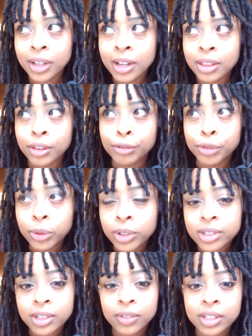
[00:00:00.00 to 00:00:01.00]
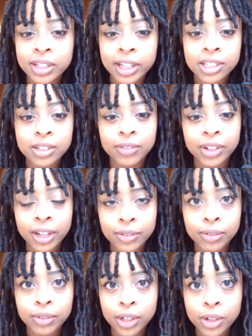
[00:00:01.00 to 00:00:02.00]
The focus of the slice of
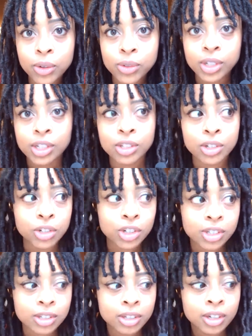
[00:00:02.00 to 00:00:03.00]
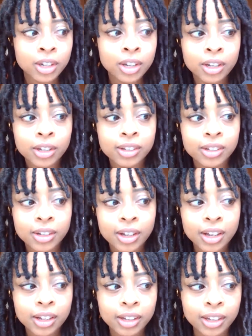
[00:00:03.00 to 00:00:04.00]
life videos is to just
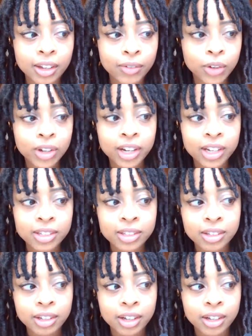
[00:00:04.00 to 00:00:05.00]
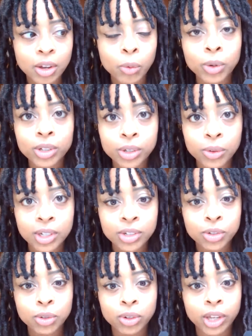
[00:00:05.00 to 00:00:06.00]
give you guys a window
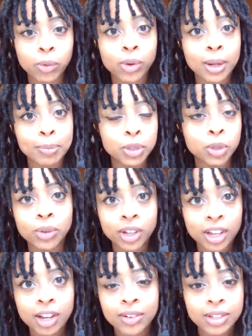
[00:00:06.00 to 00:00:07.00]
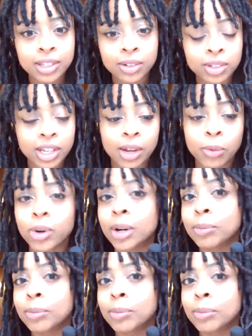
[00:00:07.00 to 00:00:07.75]
into like what I'm doing every single day, where I'm